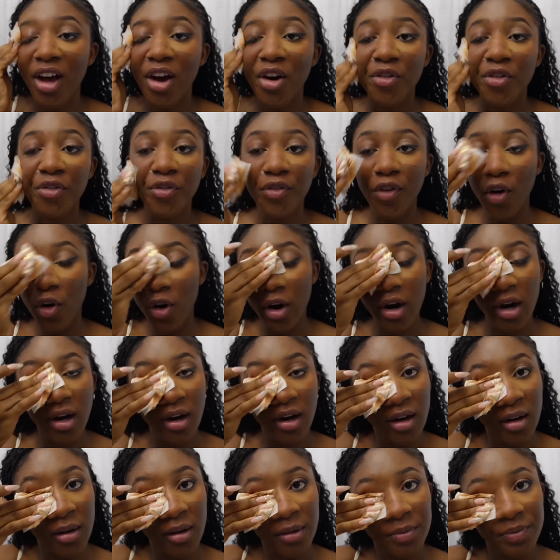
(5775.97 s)
for
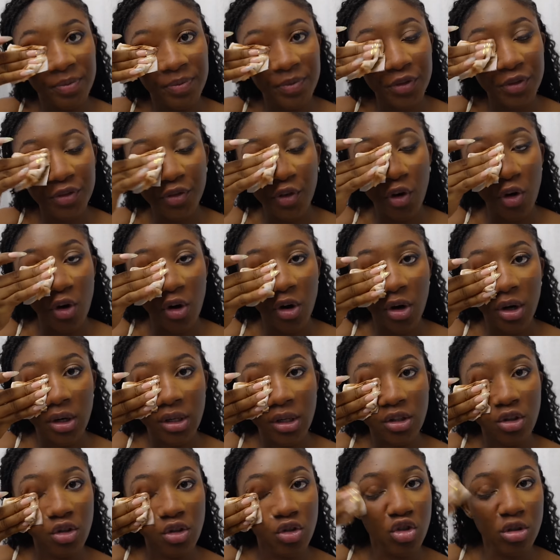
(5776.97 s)
um for
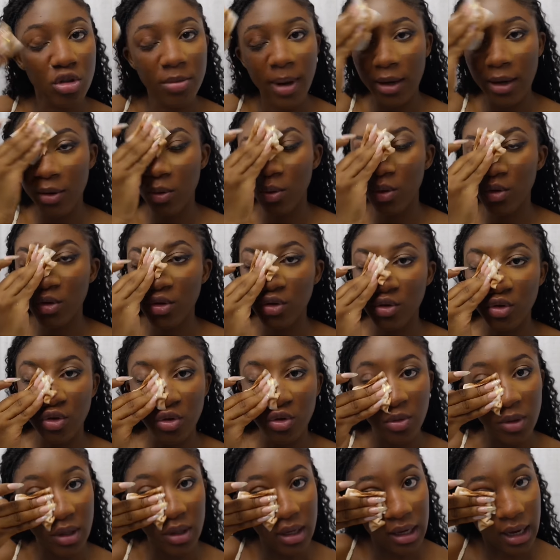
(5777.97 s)
YouTube, I don't want to
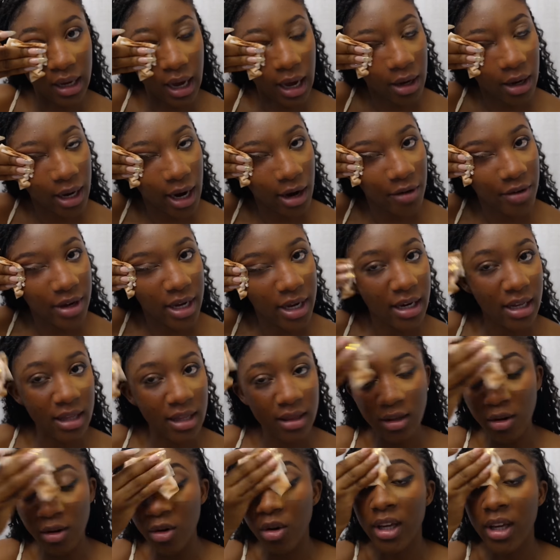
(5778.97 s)
do uh, carry
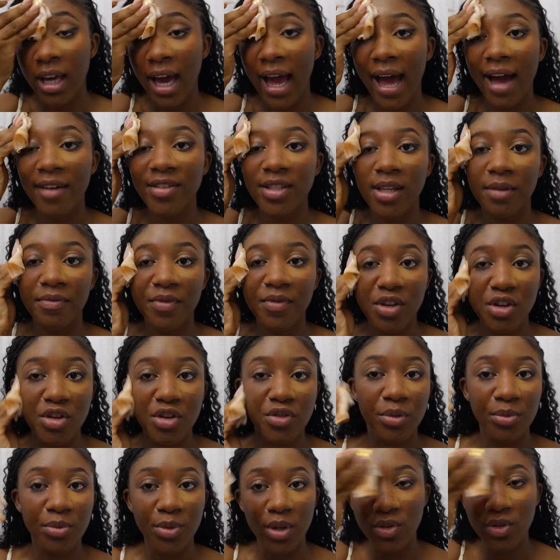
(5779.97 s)
anything. Okay, I have some videos
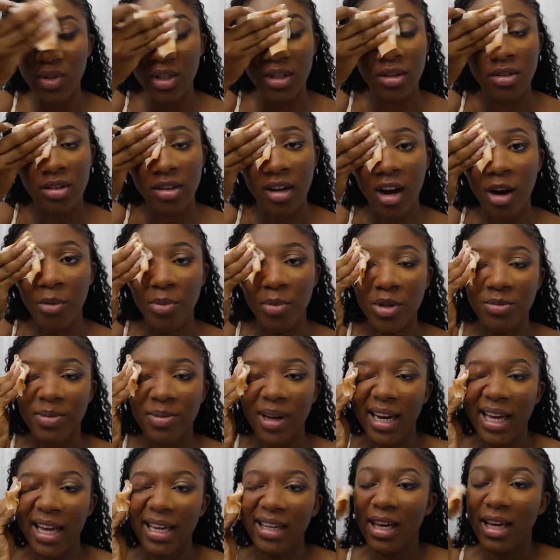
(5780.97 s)
from 2023 that I'll post,
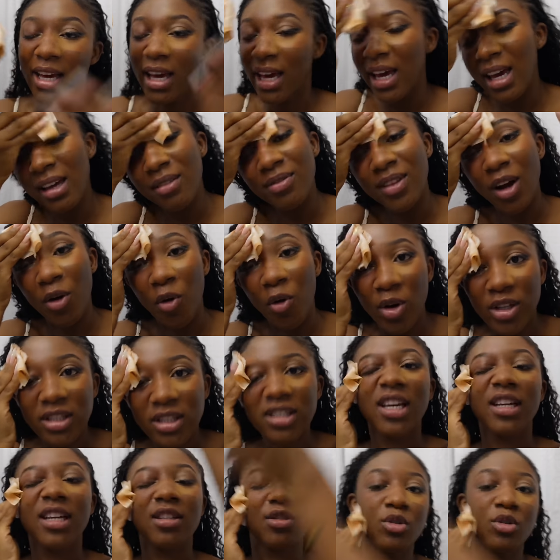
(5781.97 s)
but like the
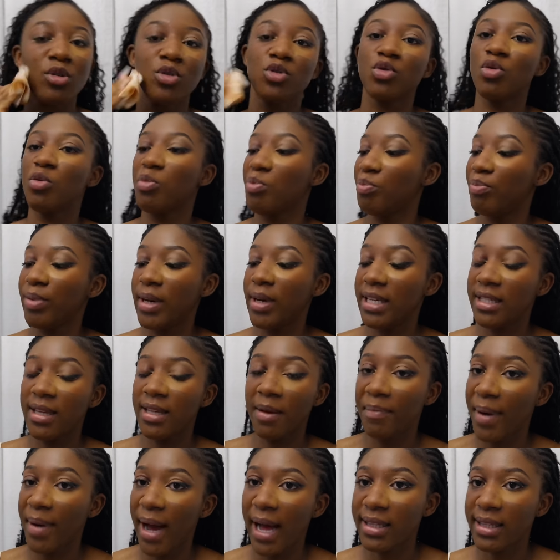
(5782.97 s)
context also plays a
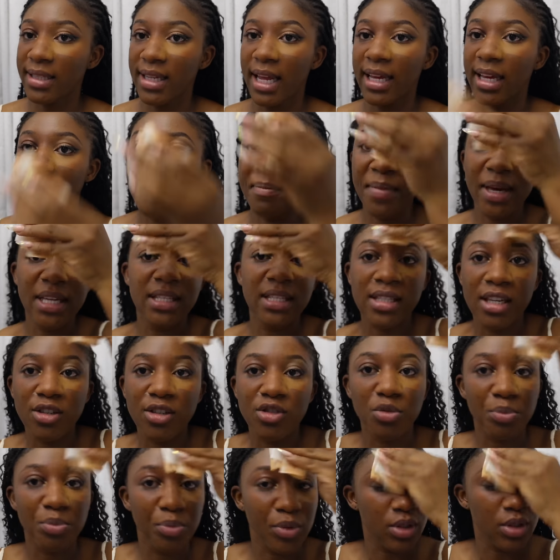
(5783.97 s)
part. Like it makes sense
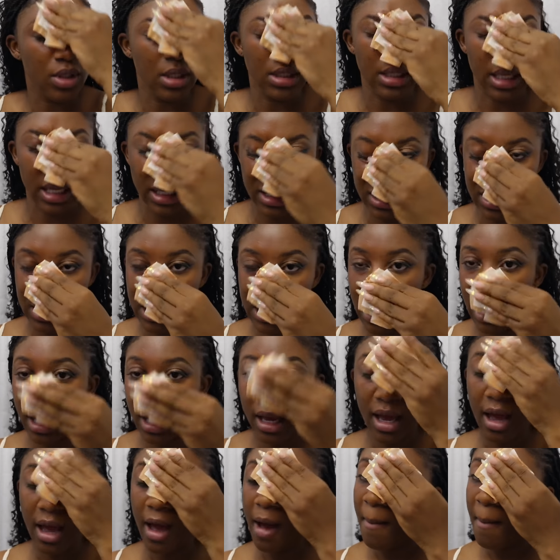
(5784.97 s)
to post it next year,
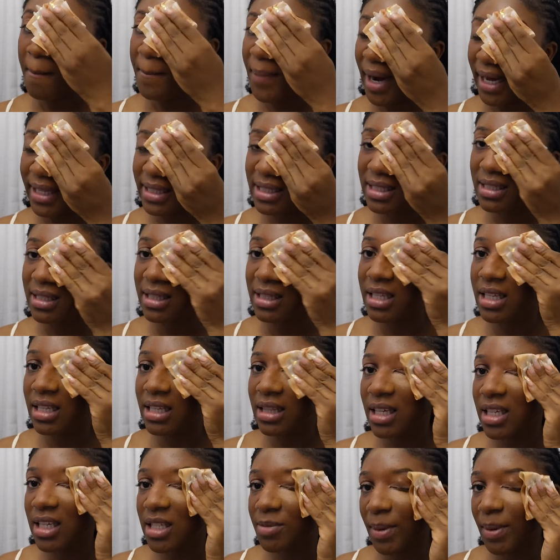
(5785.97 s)
but
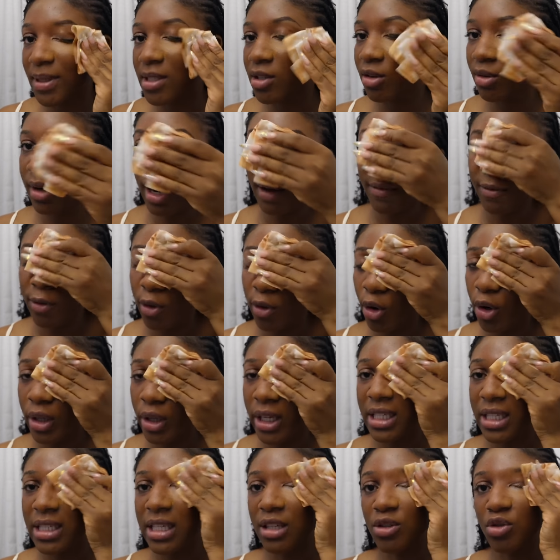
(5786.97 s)
th this particular vlog
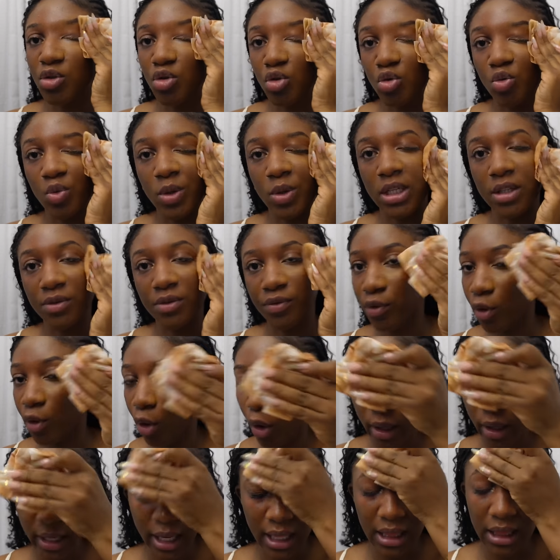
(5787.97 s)
is a two weeks
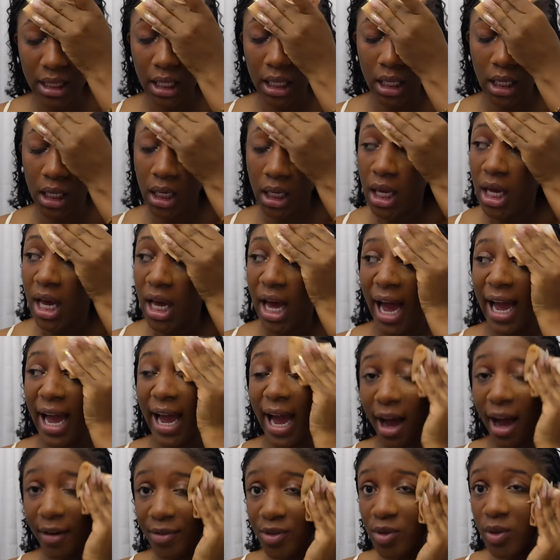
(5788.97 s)
vlog, and then I
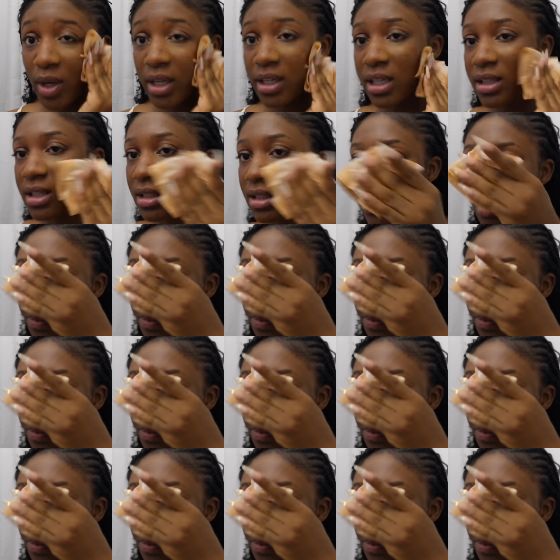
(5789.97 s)
have to edit it